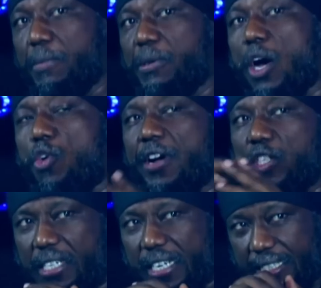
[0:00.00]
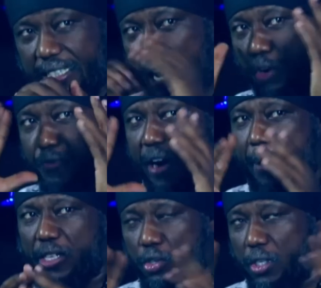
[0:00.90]
Maybe Jehovah's Witness. They are not
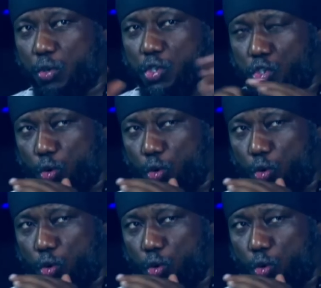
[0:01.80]
farmers, so they